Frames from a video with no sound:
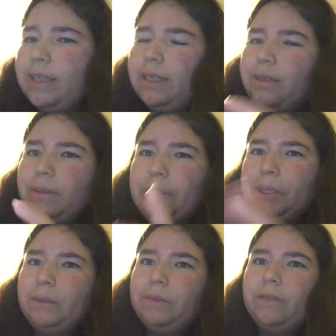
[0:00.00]
the new
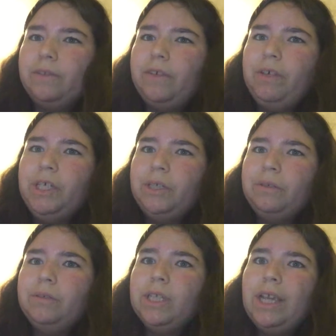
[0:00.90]
episodes of the TV
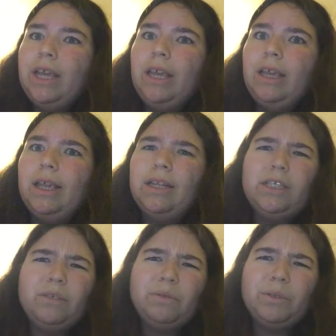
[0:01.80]
show, and it
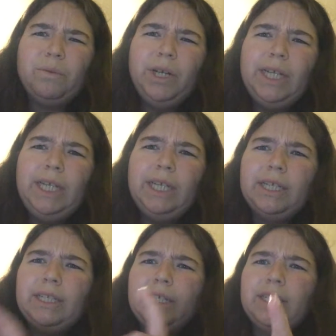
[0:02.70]
just wasn't working,
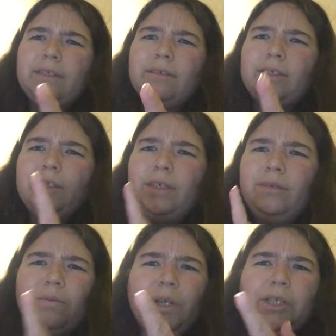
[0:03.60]
and then I
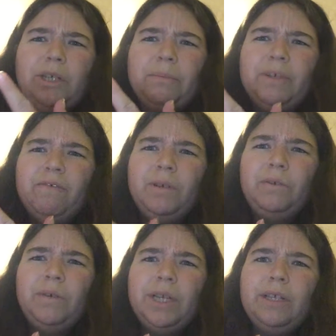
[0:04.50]
couldn't watch it on my
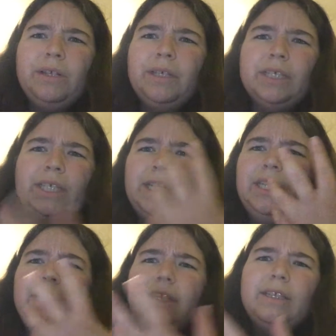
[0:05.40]
phone either, because it
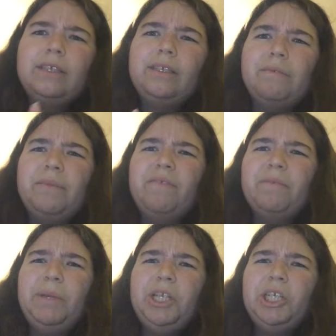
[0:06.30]
needed some
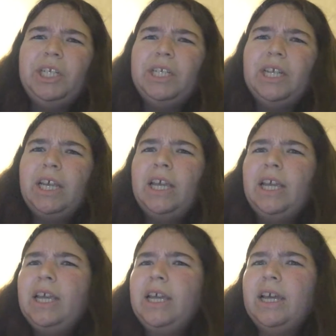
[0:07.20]
information.
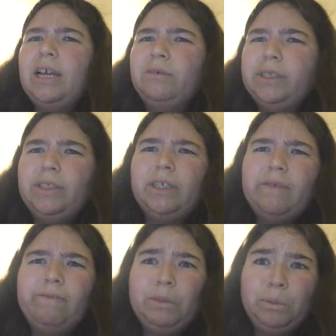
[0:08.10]
I wasn't
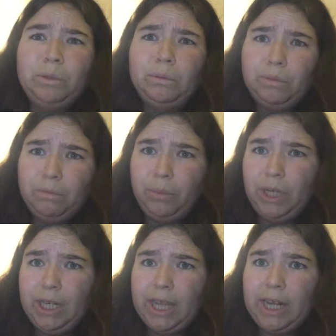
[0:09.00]
comfortable
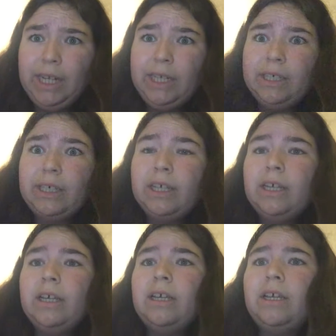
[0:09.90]
putting that in.
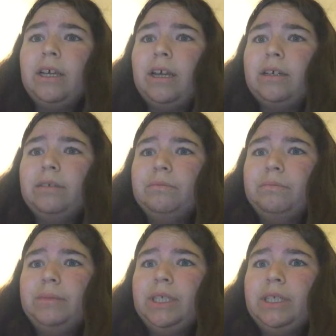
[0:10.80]
I